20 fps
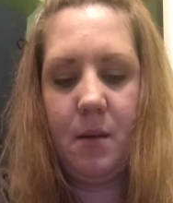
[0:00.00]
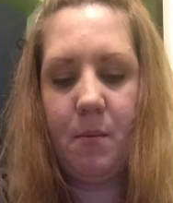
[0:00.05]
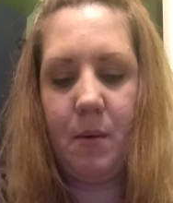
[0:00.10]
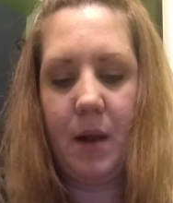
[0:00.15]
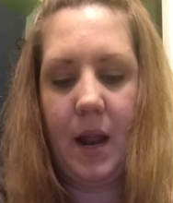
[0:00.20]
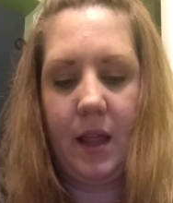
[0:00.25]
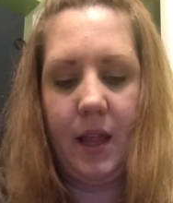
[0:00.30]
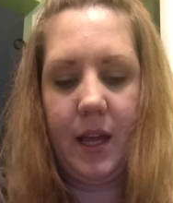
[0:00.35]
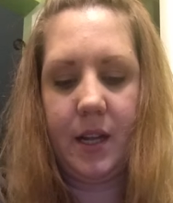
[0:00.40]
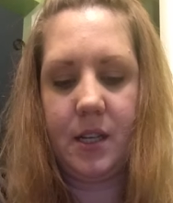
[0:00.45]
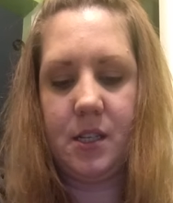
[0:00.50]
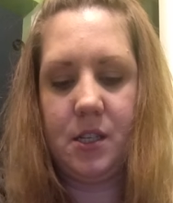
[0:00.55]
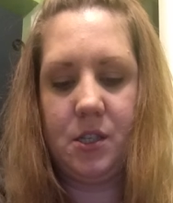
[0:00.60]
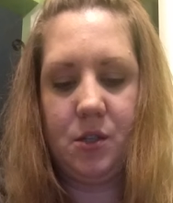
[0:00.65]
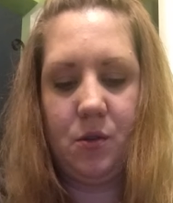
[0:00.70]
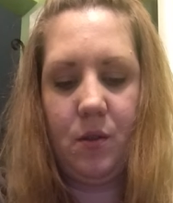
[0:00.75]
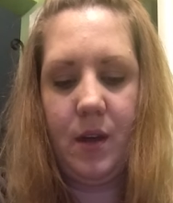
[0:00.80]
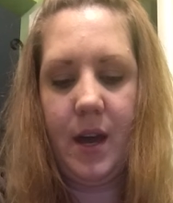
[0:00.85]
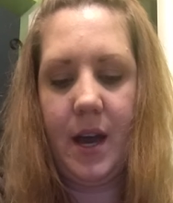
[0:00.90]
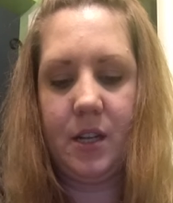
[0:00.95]
But I like to
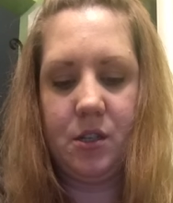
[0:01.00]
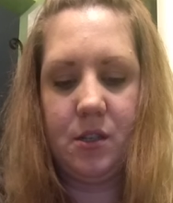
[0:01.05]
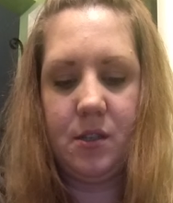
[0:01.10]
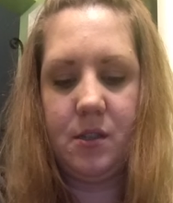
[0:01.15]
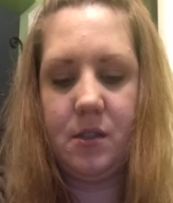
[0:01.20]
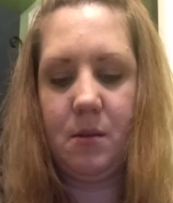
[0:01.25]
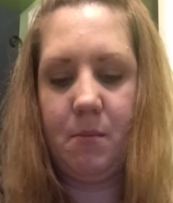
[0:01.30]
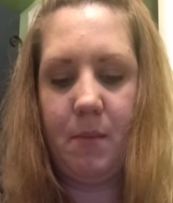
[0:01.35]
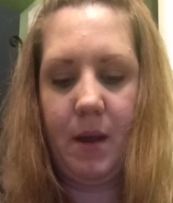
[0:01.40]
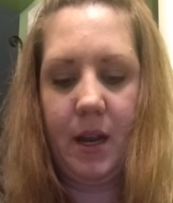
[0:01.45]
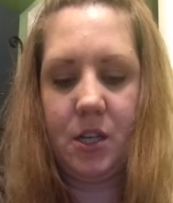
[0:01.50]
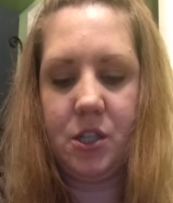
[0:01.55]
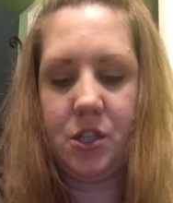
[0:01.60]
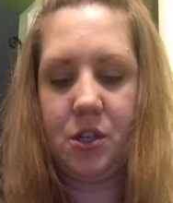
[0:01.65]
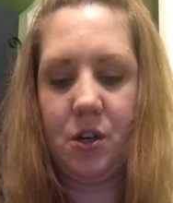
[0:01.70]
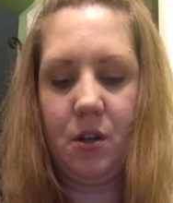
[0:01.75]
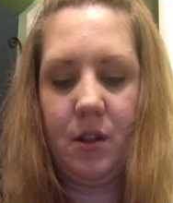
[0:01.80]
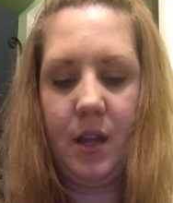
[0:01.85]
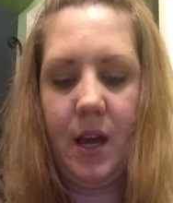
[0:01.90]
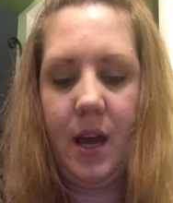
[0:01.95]
do that just to make
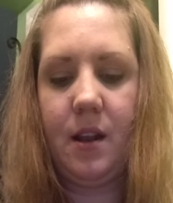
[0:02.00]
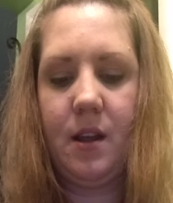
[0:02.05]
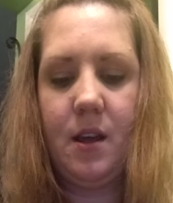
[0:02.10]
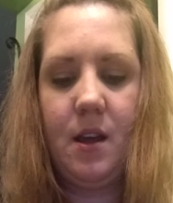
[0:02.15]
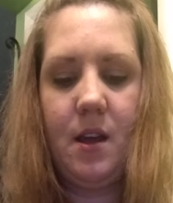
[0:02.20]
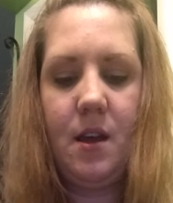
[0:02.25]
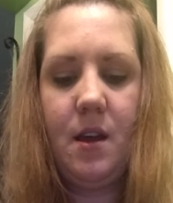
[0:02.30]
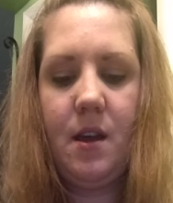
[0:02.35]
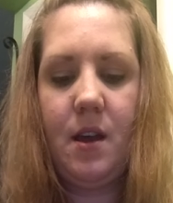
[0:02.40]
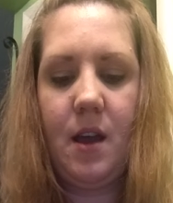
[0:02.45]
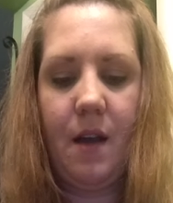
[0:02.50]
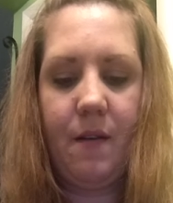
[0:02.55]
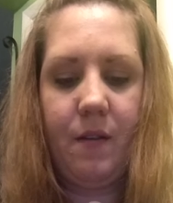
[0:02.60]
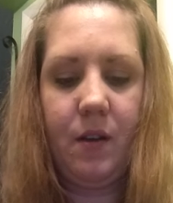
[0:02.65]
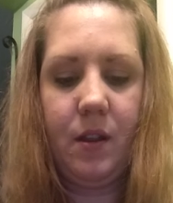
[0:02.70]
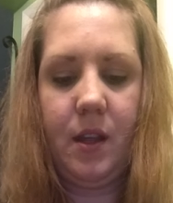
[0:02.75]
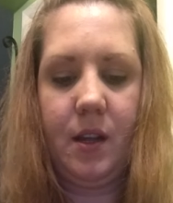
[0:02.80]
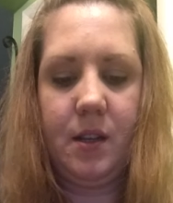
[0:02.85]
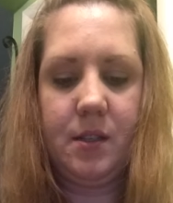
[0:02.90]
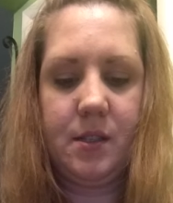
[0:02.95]
sure that
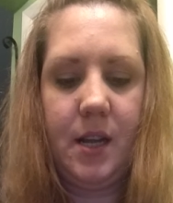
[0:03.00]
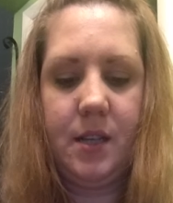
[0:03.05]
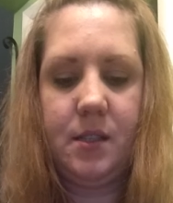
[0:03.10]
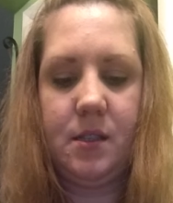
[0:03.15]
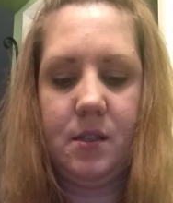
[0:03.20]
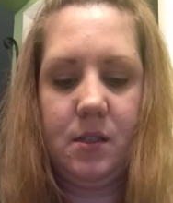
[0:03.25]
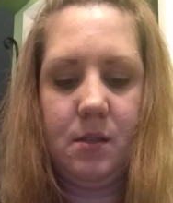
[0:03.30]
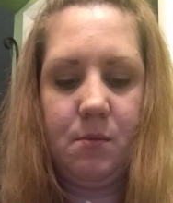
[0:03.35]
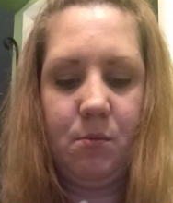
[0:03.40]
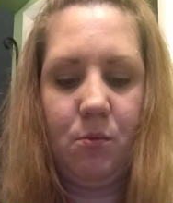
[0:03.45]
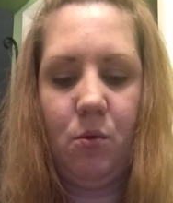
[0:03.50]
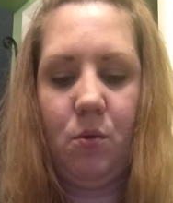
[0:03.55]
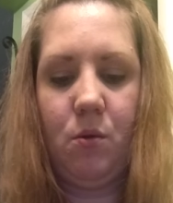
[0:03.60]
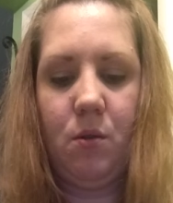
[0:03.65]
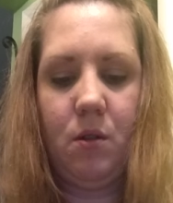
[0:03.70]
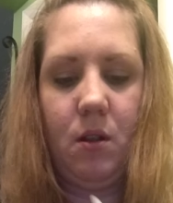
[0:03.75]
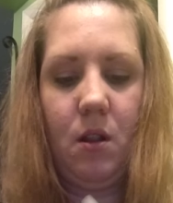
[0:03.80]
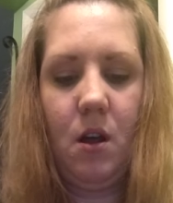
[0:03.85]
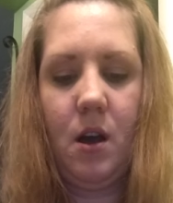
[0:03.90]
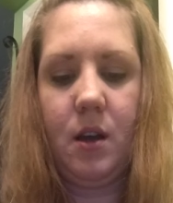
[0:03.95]
everything's nice and
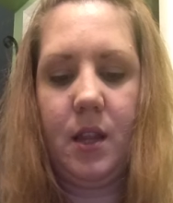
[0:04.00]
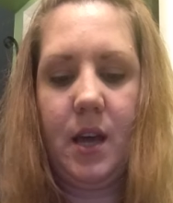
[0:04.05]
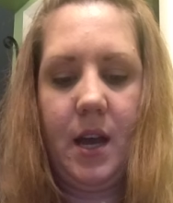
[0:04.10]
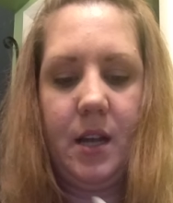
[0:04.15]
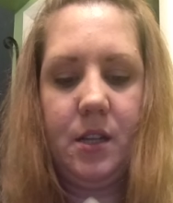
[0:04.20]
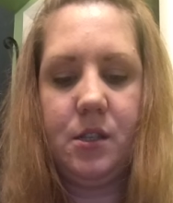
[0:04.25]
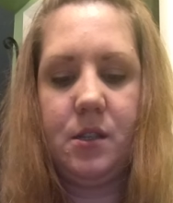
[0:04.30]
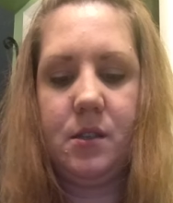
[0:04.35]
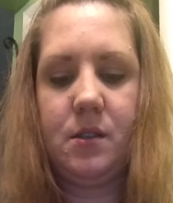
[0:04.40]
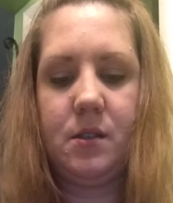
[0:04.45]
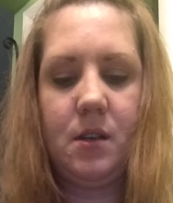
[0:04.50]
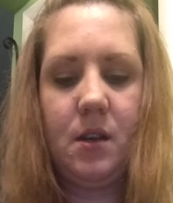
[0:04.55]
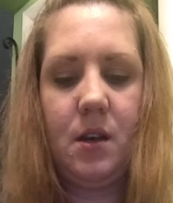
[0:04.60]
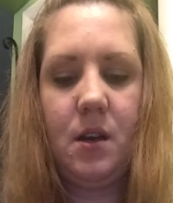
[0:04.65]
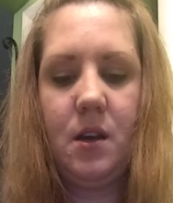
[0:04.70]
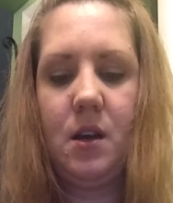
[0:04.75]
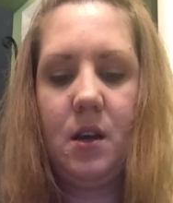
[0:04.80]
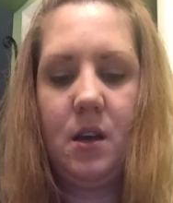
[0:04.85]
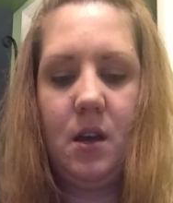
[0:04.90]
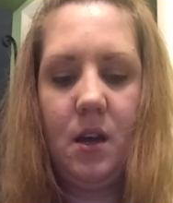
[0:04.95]
smooth along the edges.
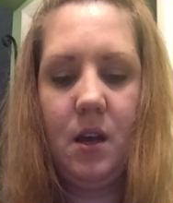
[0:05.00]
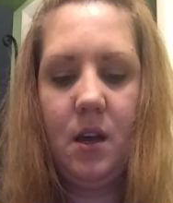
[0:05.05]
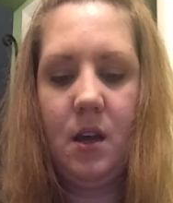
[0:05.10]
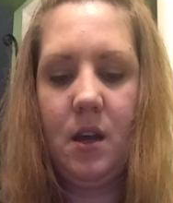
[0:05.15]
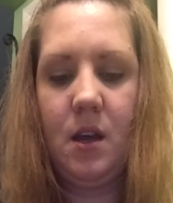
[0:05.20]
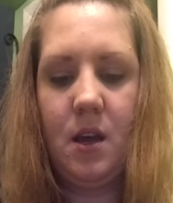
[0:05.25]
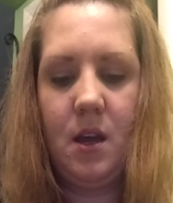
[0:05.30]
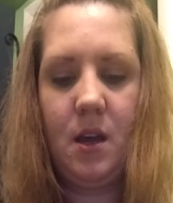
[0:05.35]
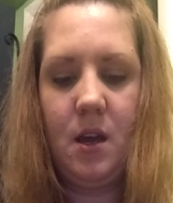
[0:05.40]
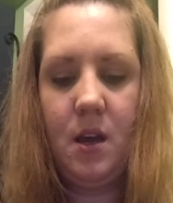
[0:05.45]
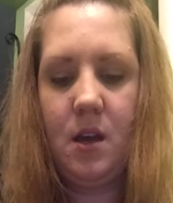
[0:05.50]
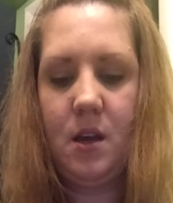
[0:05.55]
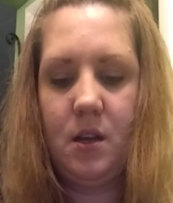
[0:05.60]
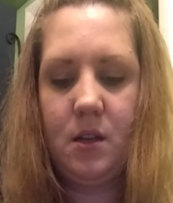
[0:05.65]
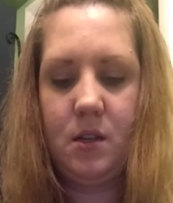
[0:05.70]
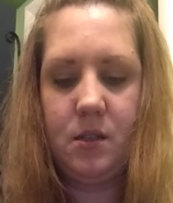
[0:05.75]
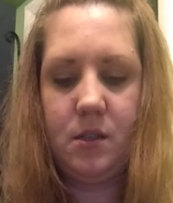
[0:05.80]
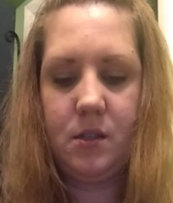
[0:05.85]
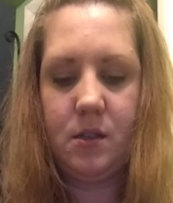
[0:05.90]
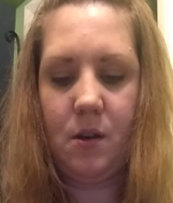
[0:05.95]

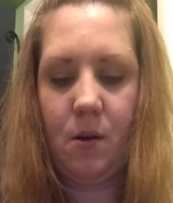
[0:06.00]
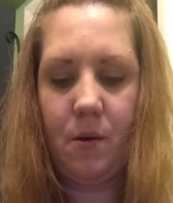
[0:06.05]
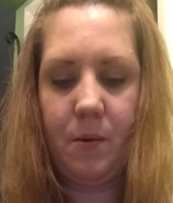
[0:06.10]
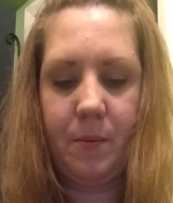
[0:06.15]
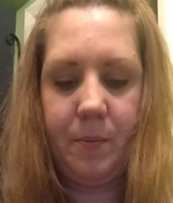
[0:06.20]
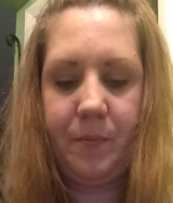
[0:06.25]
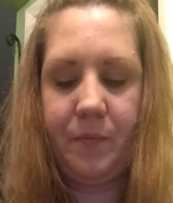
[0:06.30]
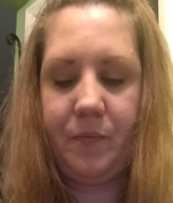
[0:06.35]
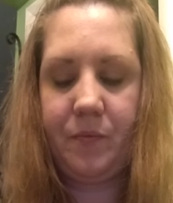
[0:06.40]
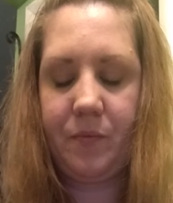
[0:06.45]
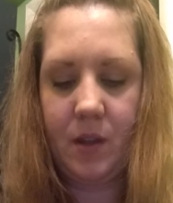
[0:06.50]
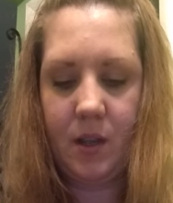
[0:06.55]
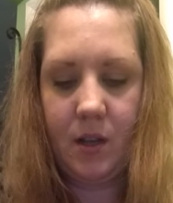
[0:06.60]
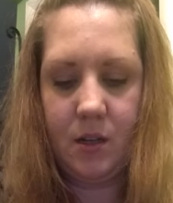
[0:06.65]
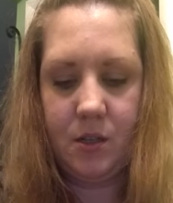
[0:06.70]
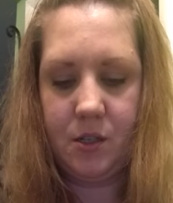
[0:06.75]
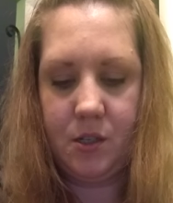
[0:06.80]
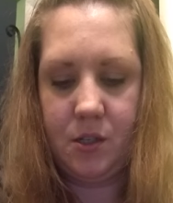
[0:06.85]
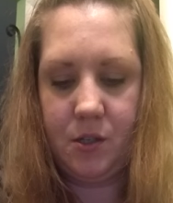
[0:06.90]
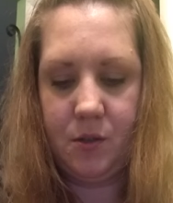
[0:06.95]
So
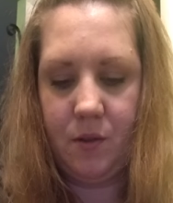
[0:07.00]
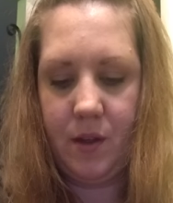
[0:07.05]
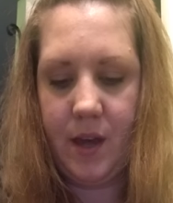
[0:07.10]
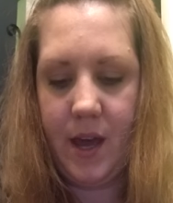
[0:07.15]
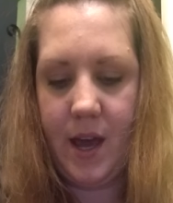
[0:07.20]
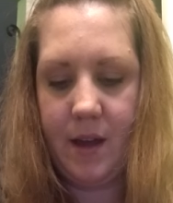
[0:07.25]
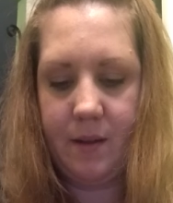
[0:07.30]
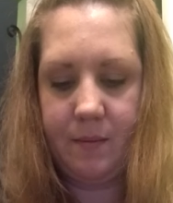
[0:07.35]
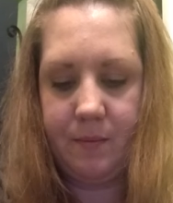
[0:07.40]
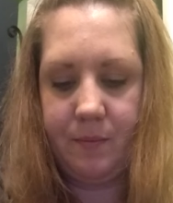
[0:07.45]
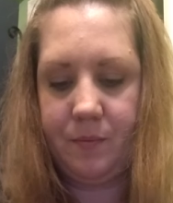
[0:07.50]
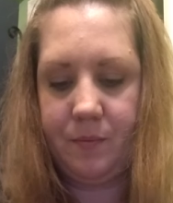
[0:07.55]
just do that.